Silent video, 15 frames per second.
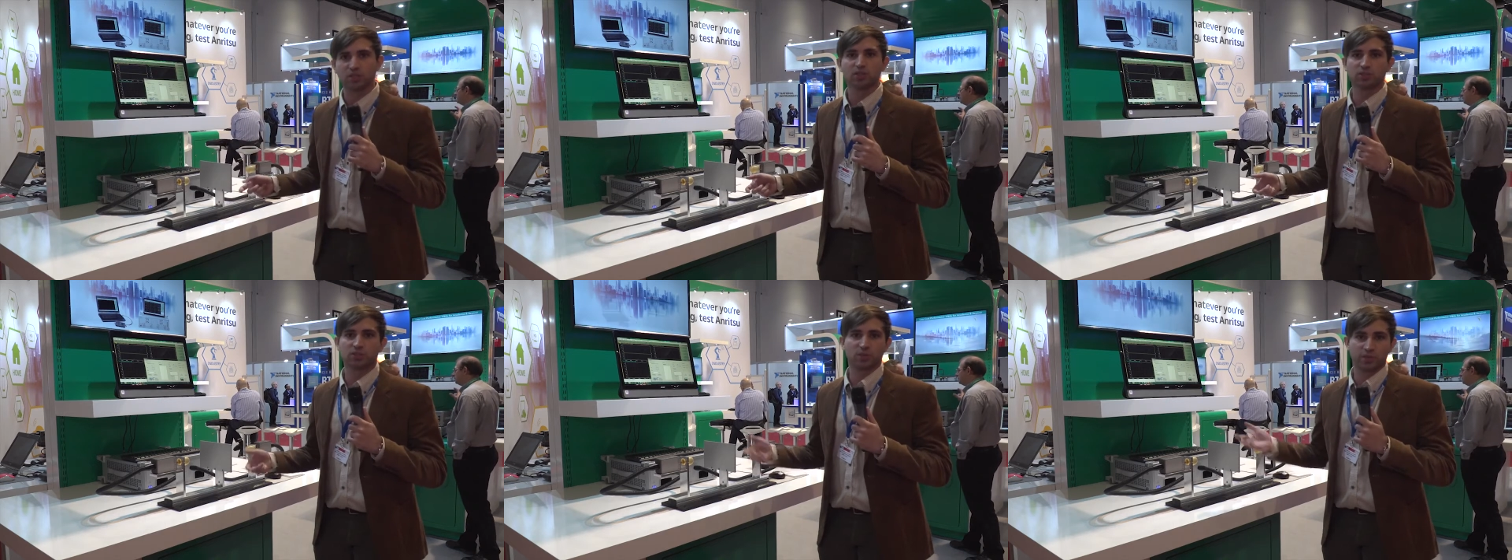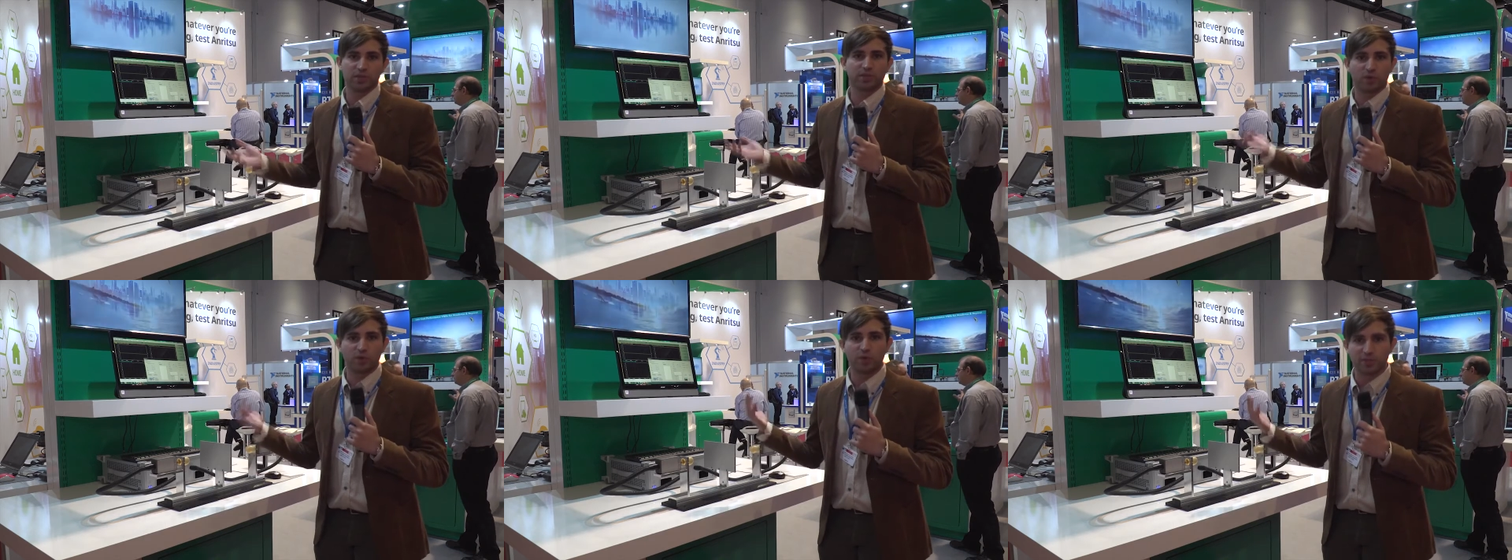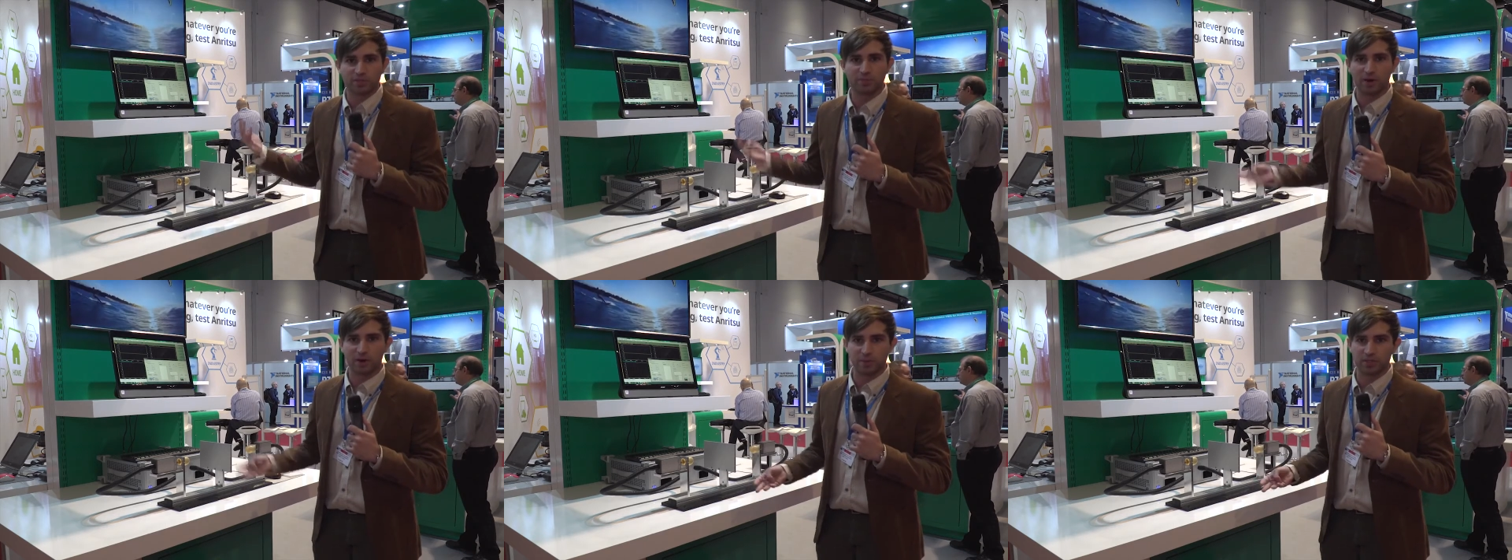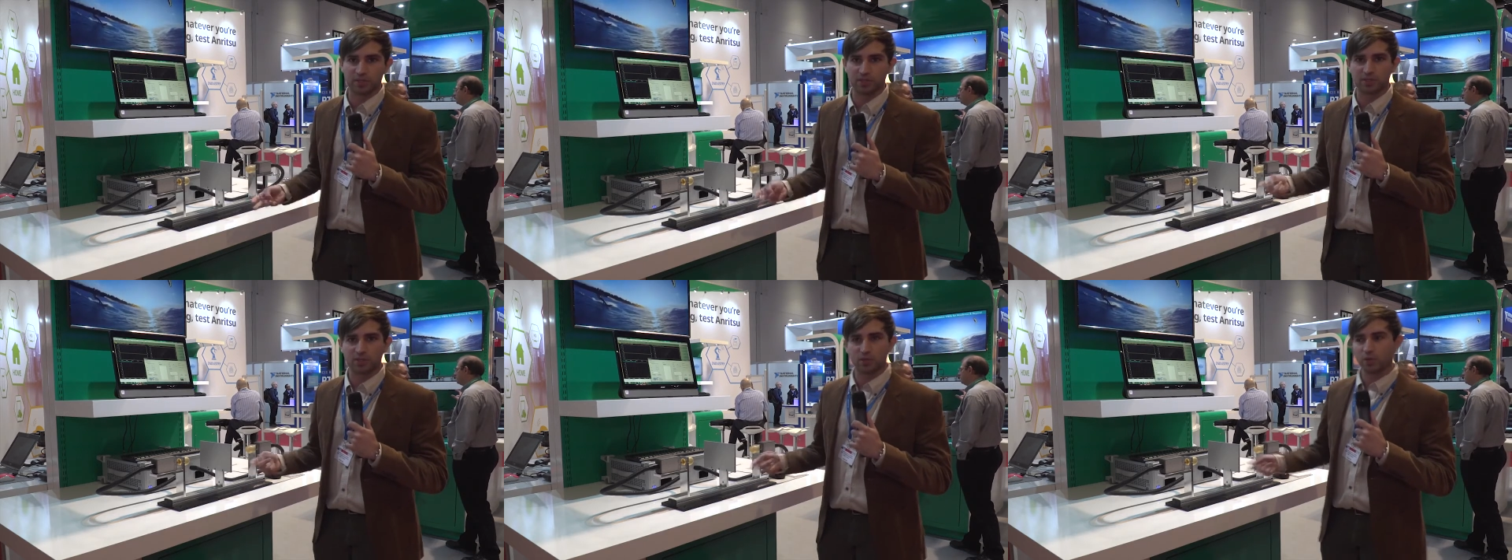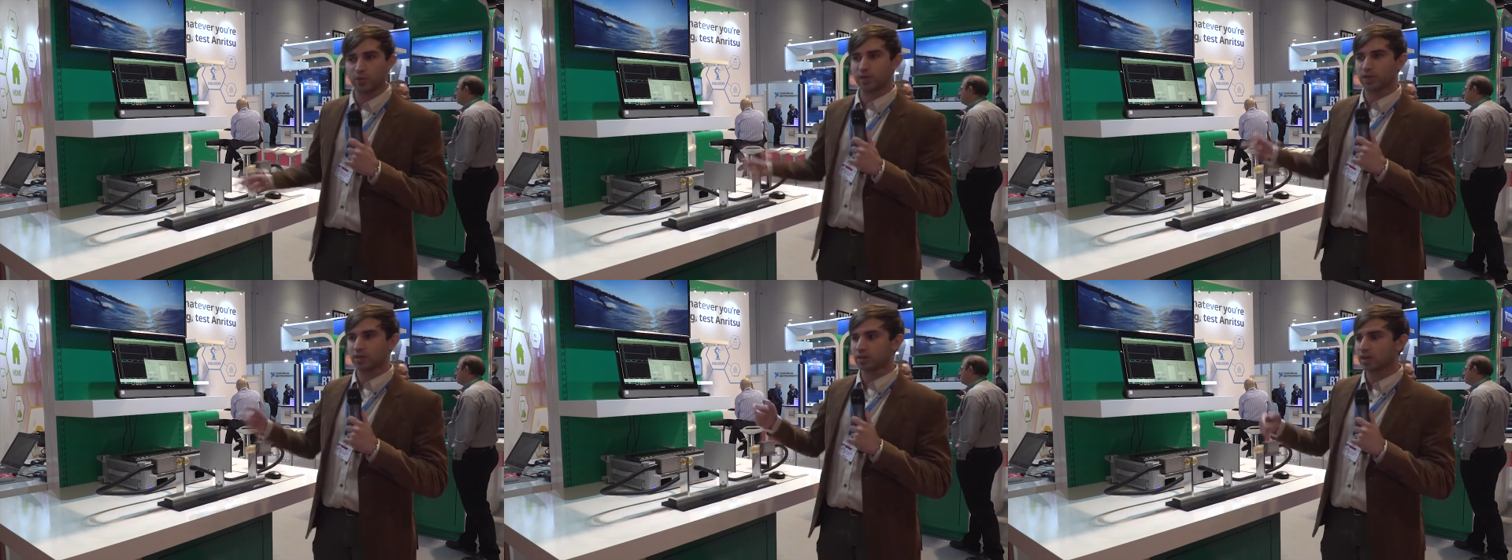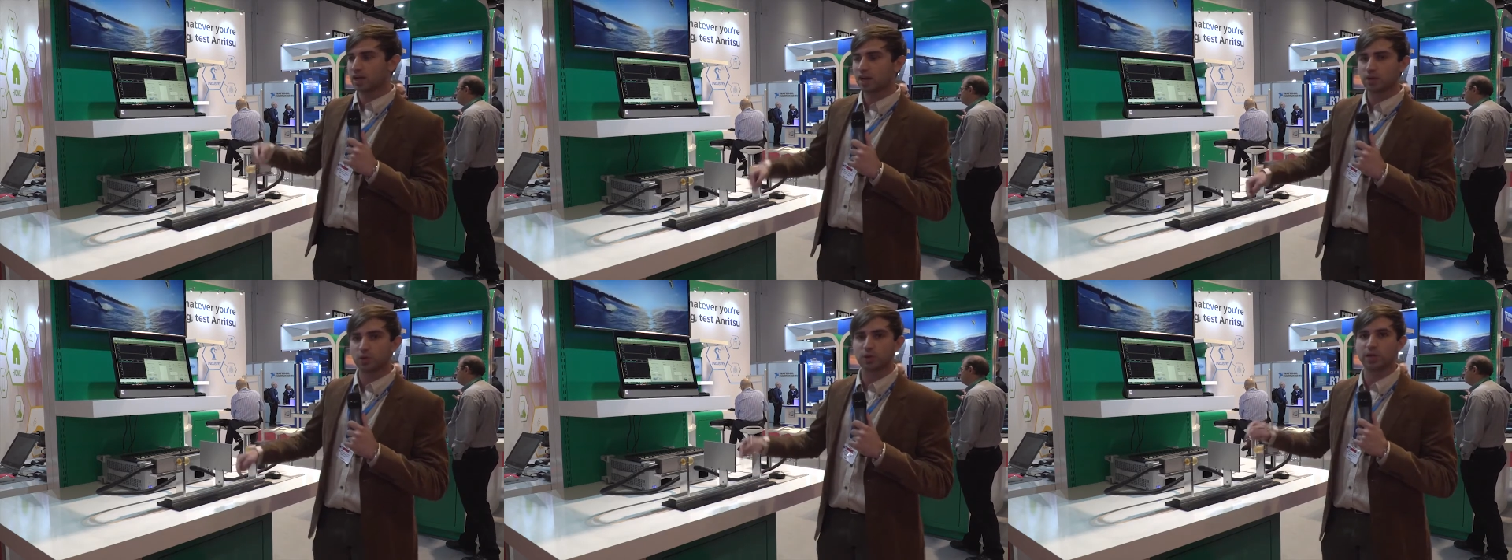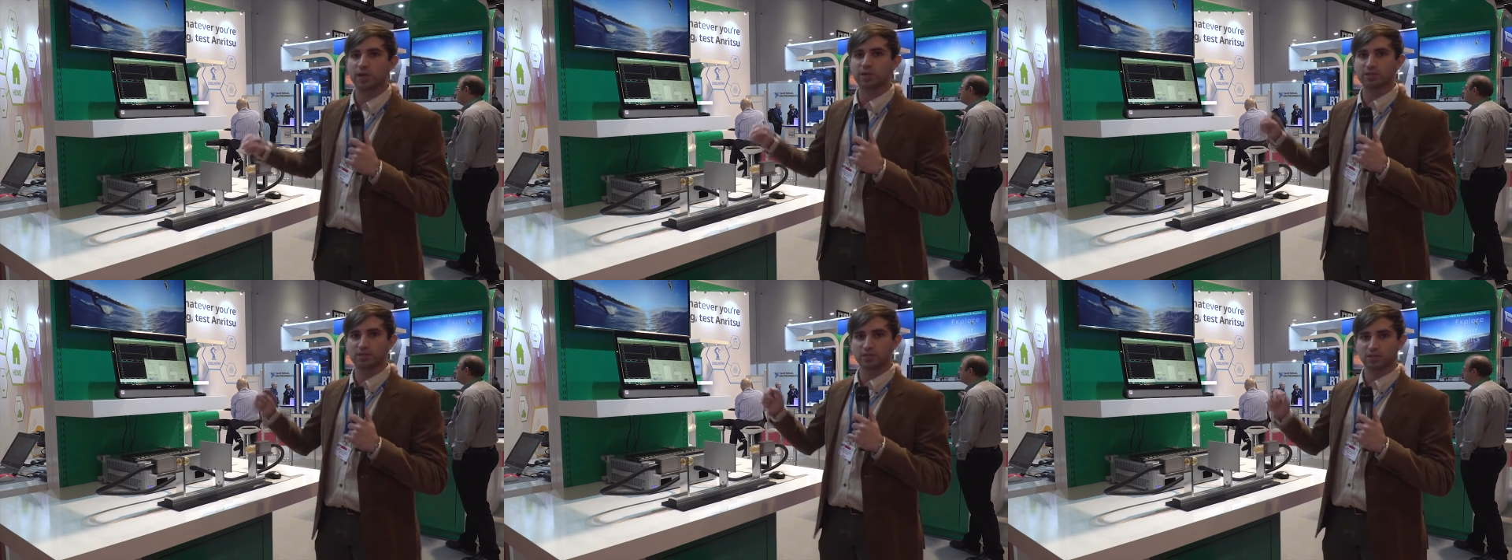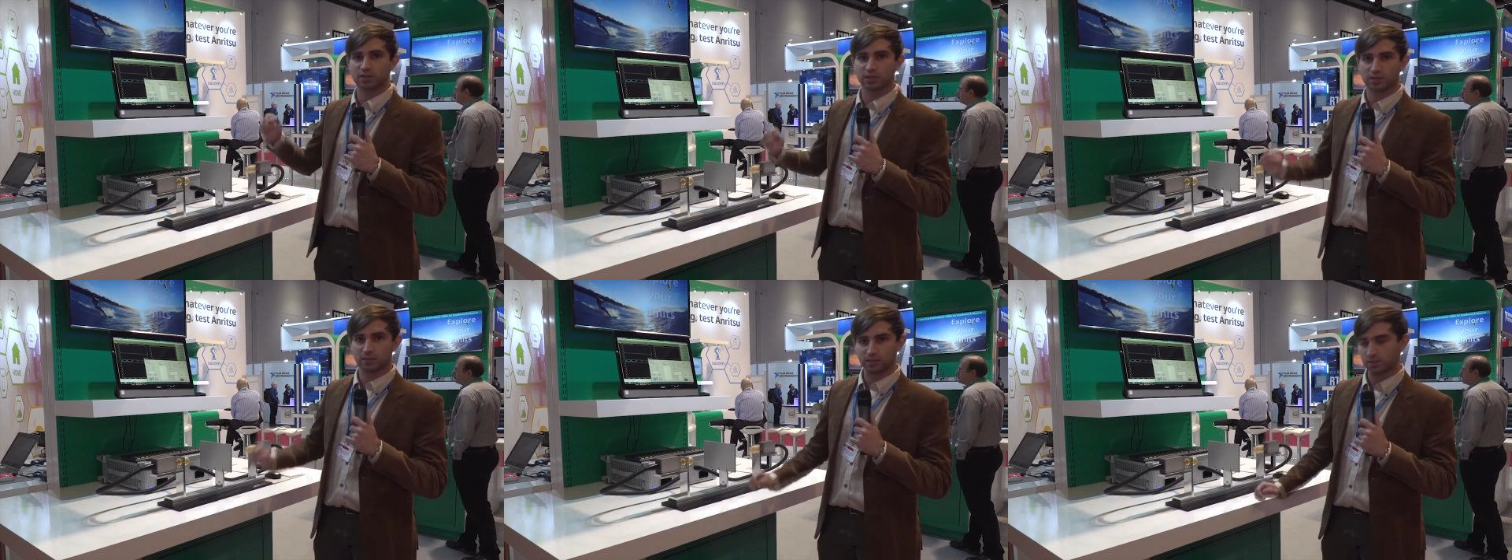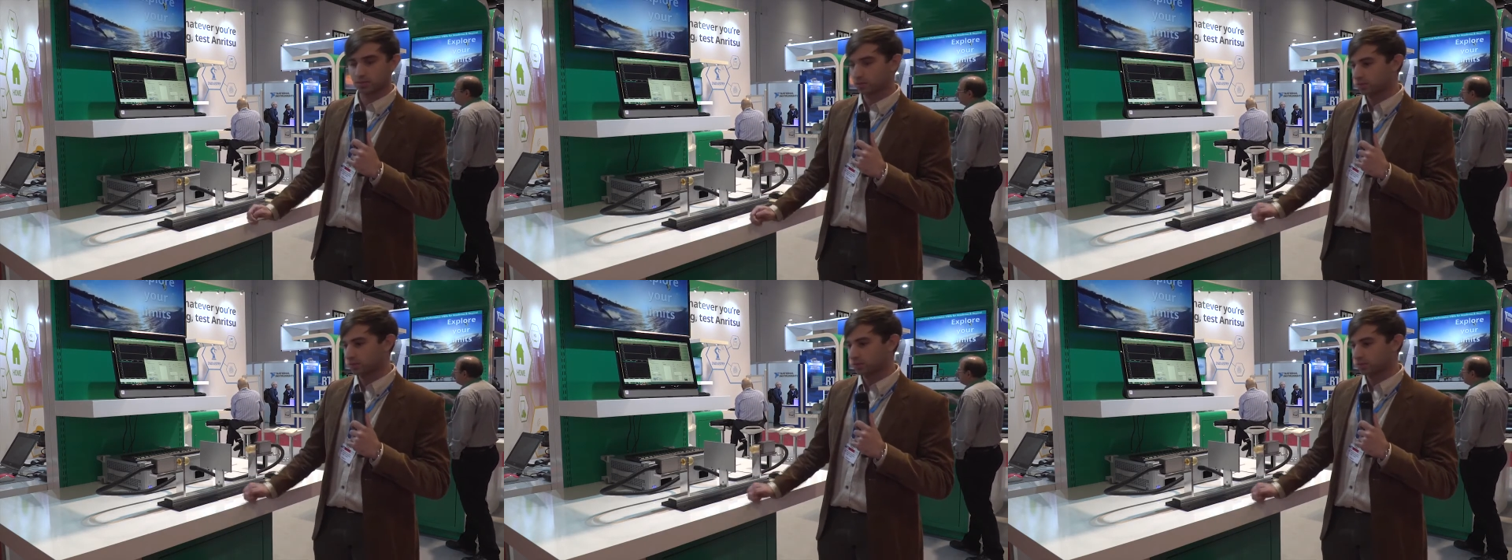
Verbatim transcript: so the Fourier's parameters, we can calculate the